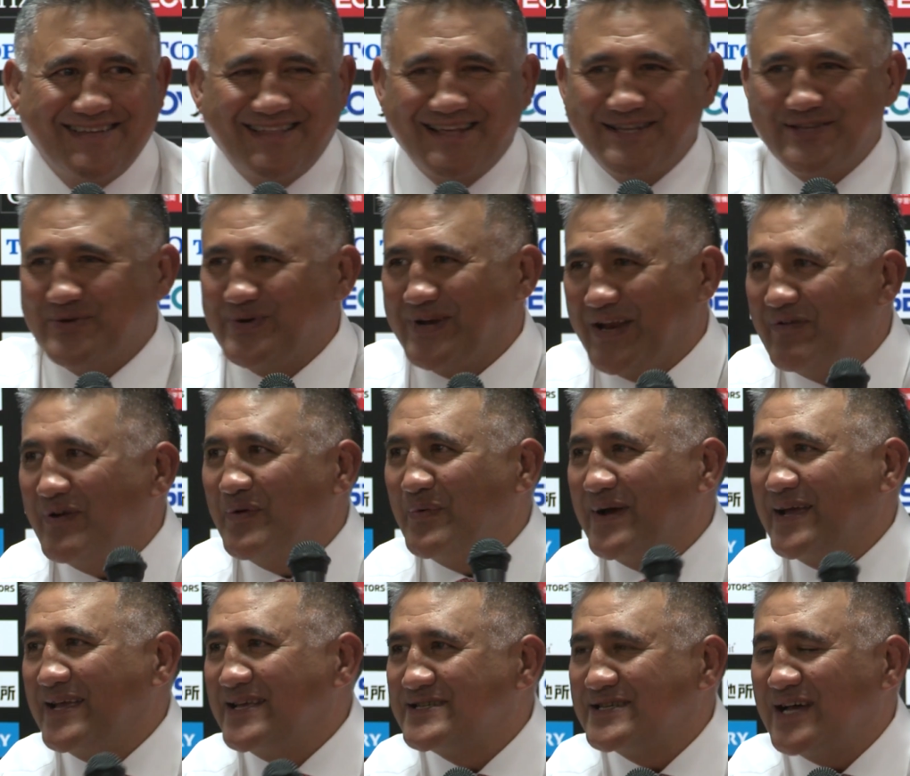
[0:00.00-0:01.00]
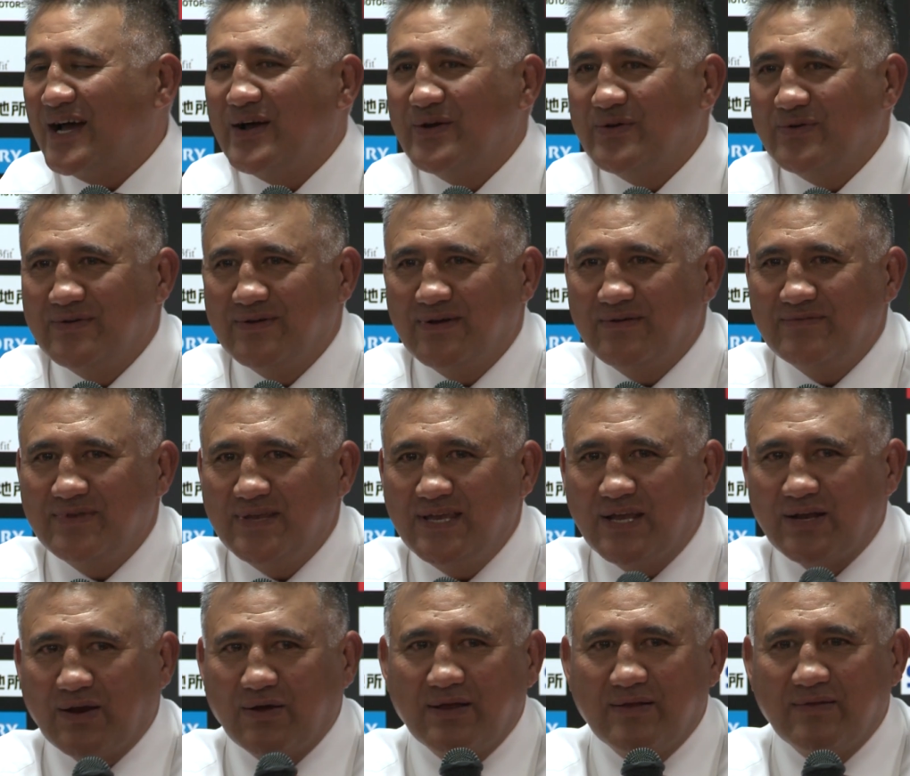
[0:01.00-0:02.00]
They do it every week. So,
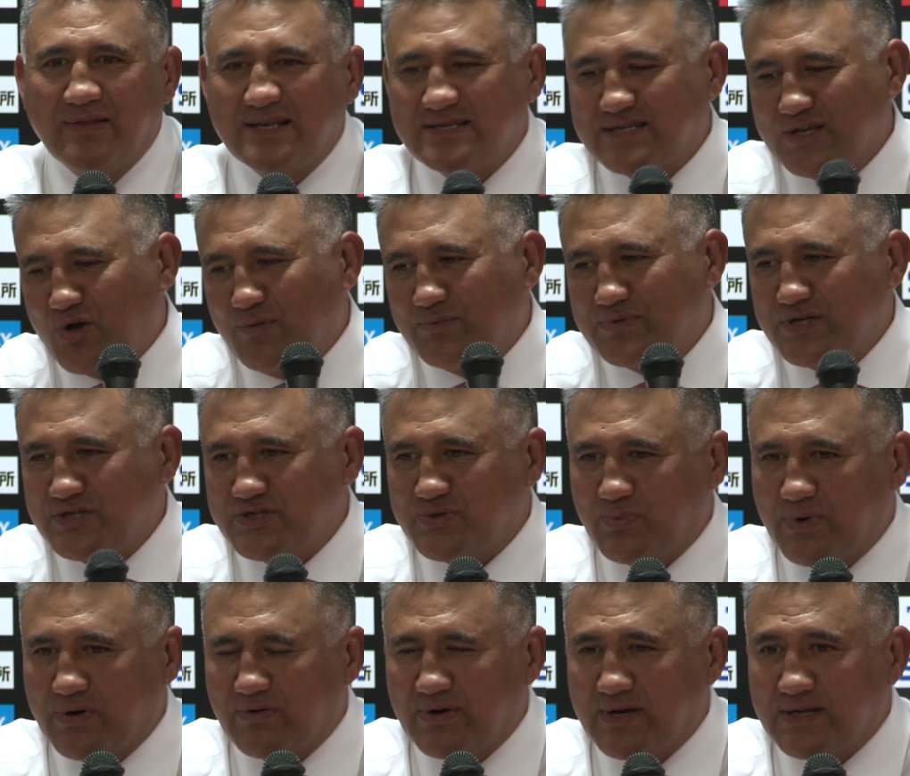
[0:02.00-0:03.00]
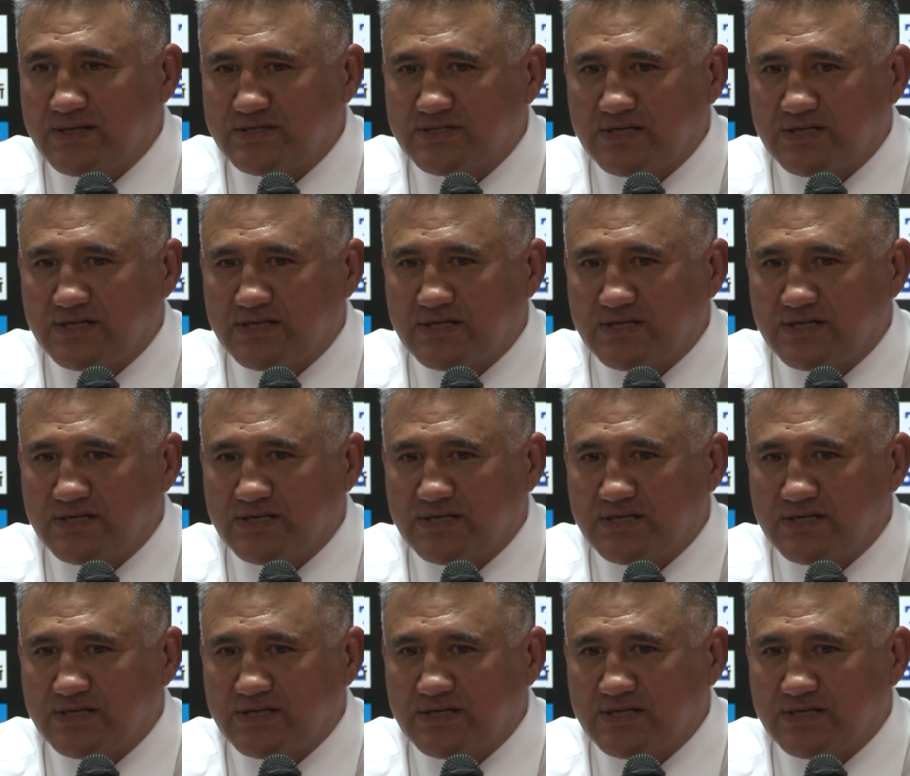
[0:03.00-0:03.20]
you know, and this is a competition we're in.